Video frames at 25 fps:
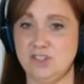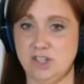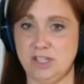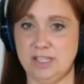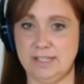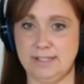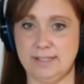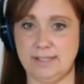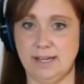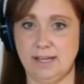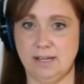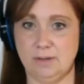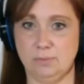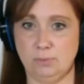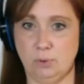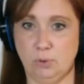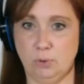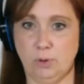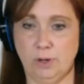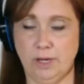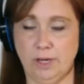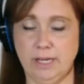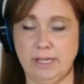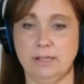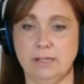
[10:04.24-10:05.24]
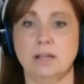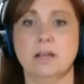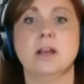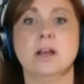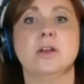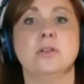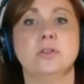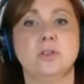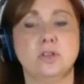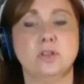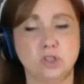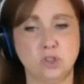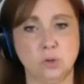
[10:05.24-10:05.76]
standpoint,
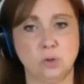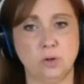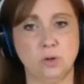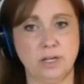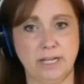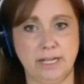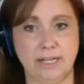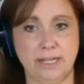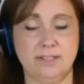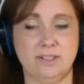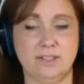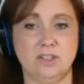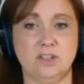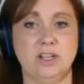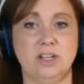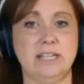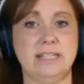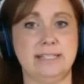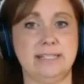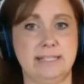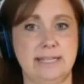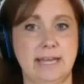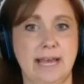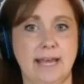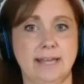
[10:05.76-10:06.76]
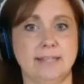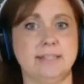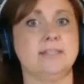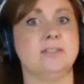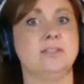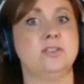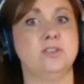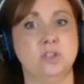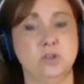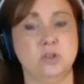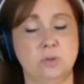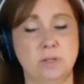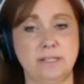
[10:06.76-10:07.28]
the short answer is yes,
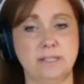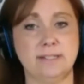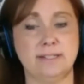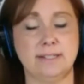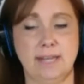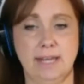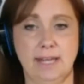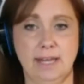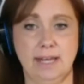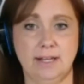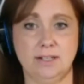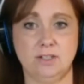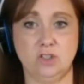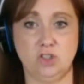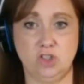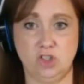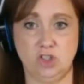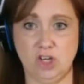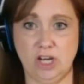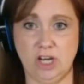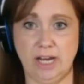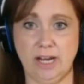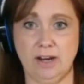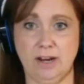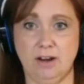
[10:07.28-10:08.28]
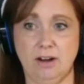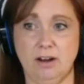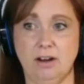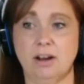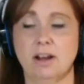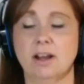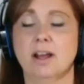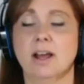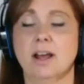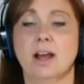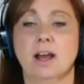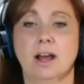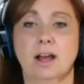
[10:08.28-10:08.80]
students can share
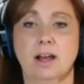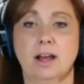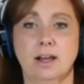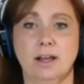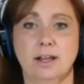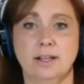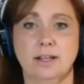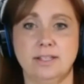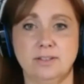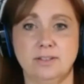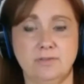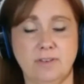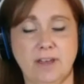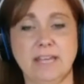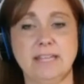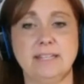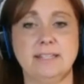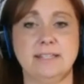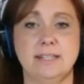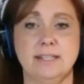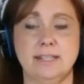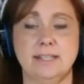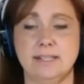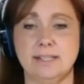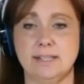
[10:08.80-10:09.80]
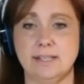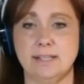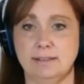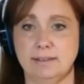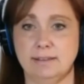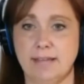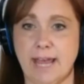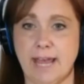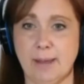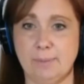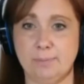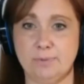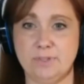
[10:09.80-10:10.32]
devices,
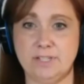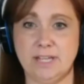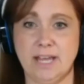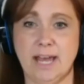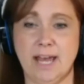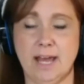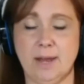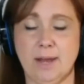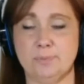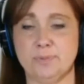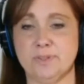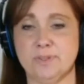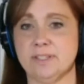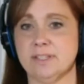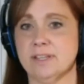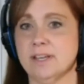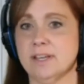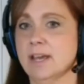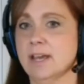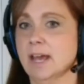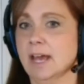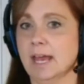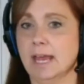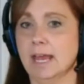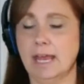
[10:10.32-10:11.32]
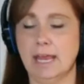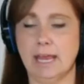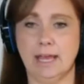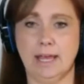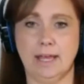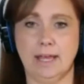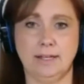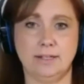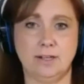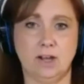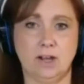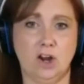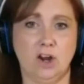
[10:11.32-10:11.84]
laptops,
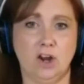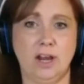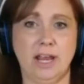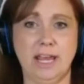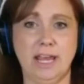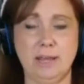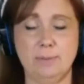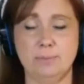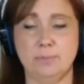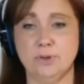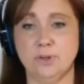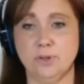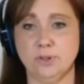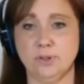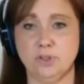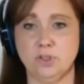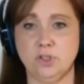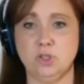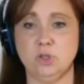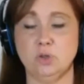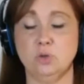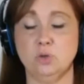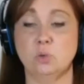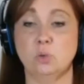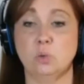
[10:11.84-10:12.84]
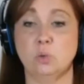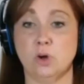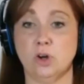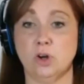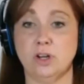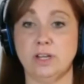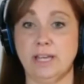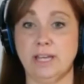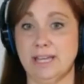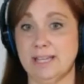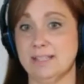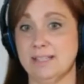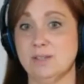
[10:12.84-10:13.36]
and are able to work
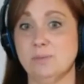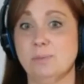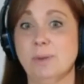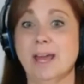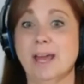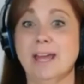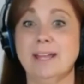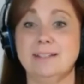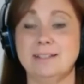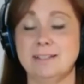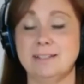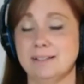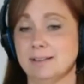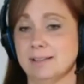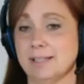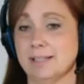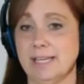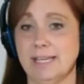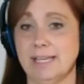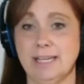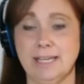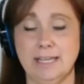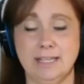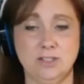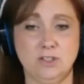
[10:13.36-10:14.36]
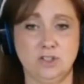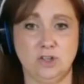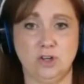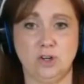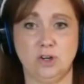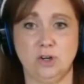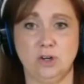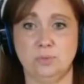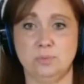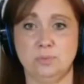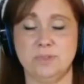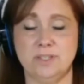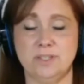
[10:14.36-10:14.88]
independently in
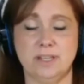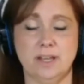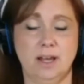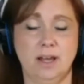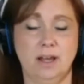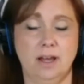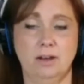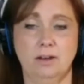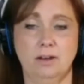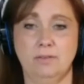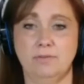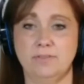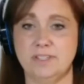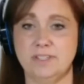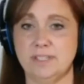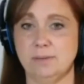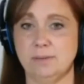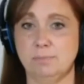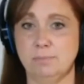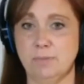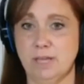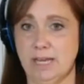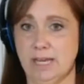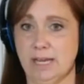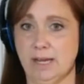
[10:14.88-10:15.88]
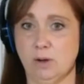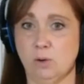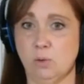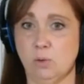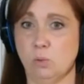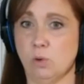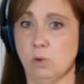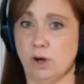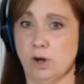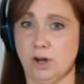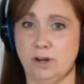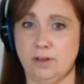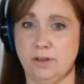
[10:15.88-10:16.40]
terms of submitting
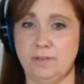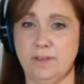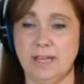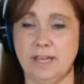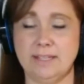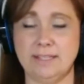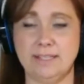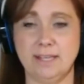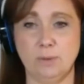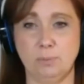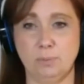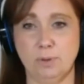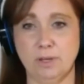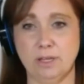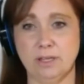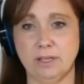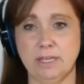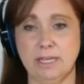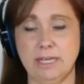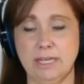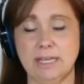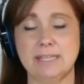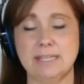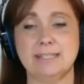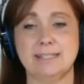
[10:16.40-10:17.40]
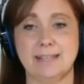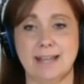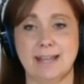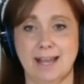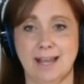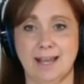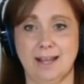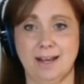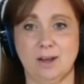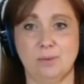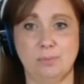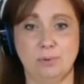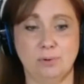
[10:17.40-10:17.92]
work. That typically is
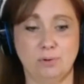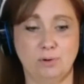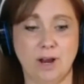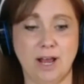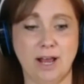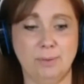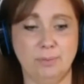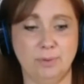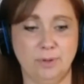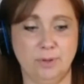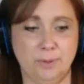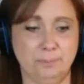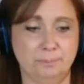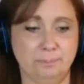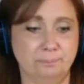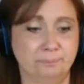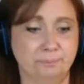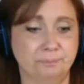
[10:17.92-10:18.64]
not a problem.